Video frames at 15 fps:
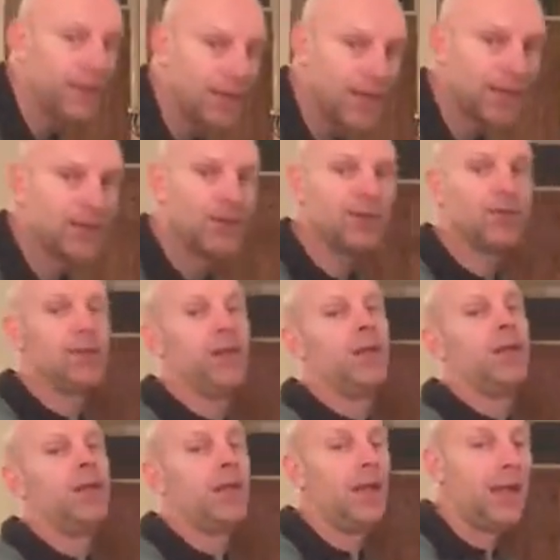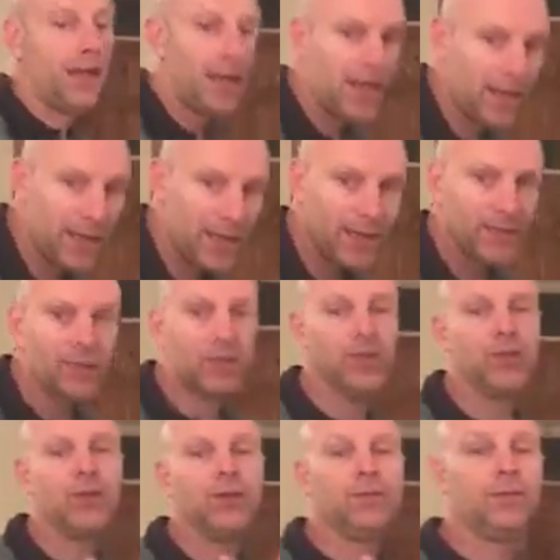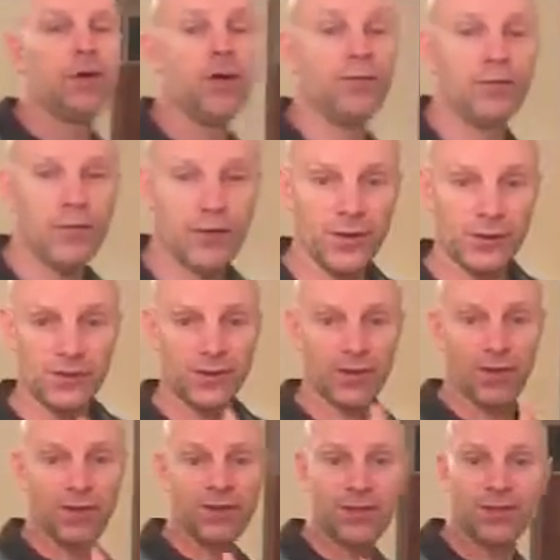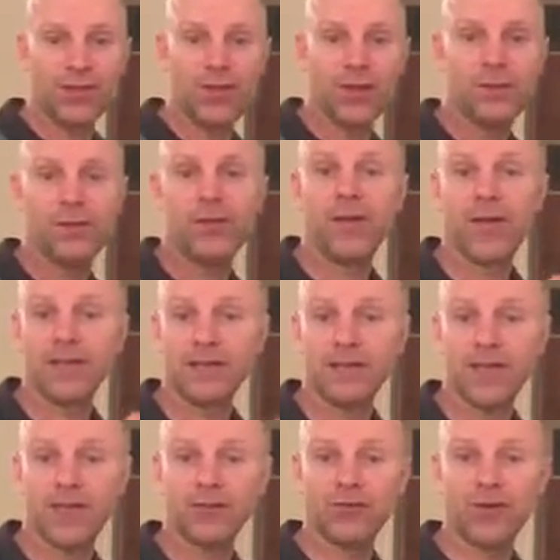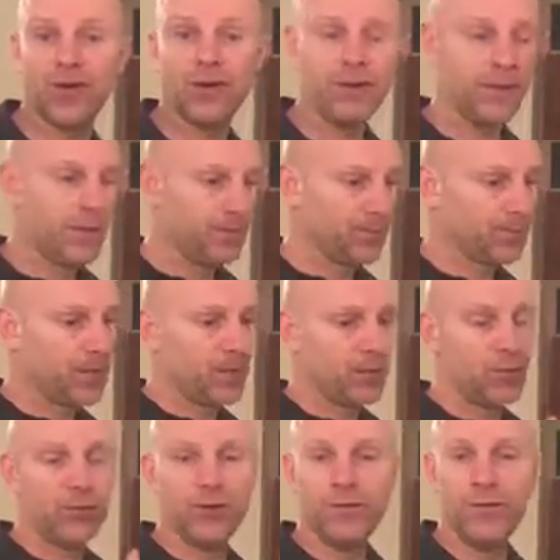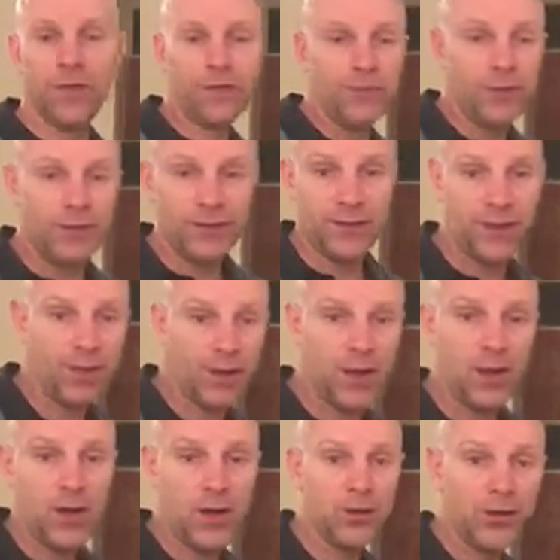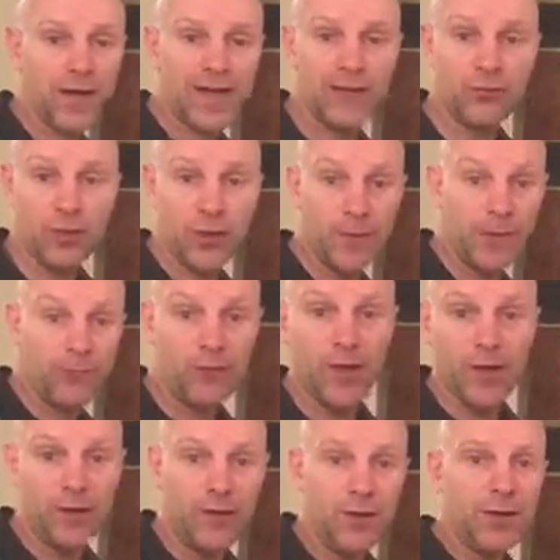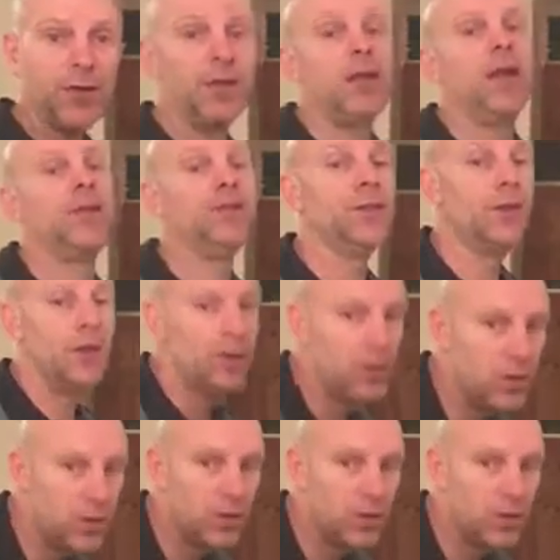knackered and you've overexerted yourself, etc. Or you've done a really hard anaerobic run and you're like,